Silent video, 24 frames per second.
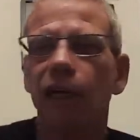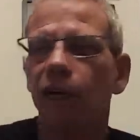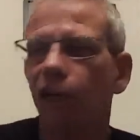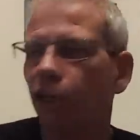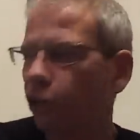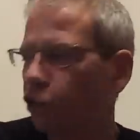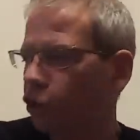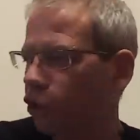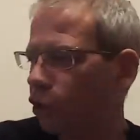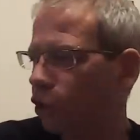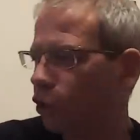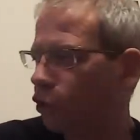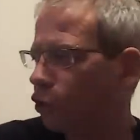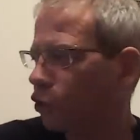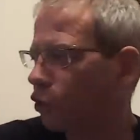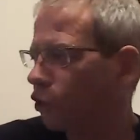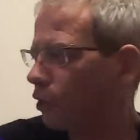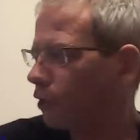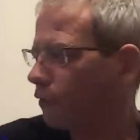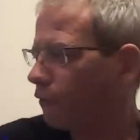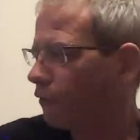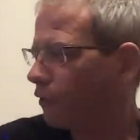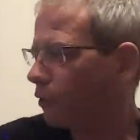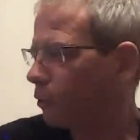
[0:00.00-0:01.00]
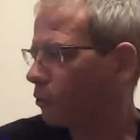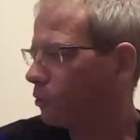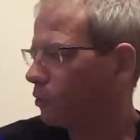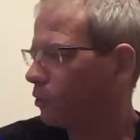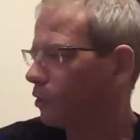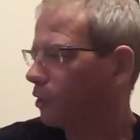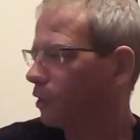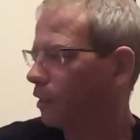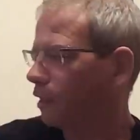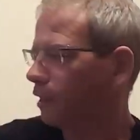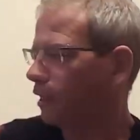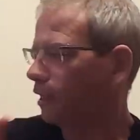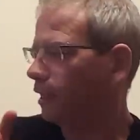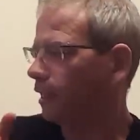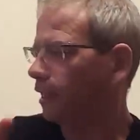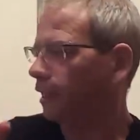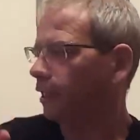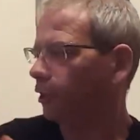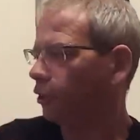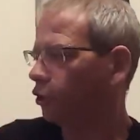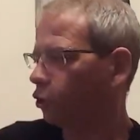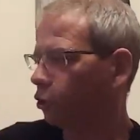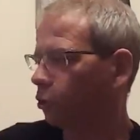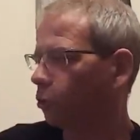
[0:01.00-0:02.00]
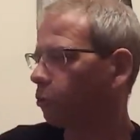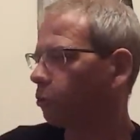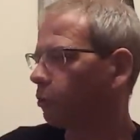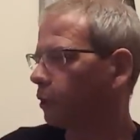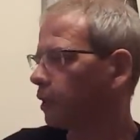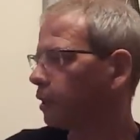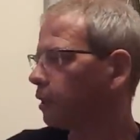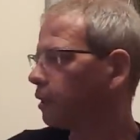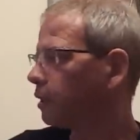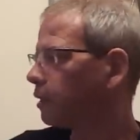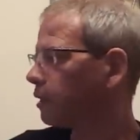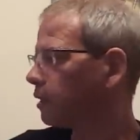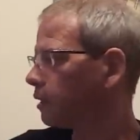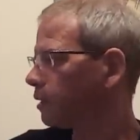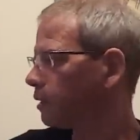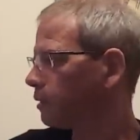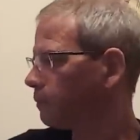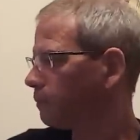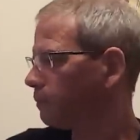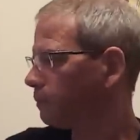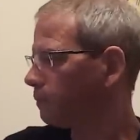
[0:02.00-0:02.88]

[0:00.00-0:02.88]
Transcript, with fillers: I showed you the, fil the short ones.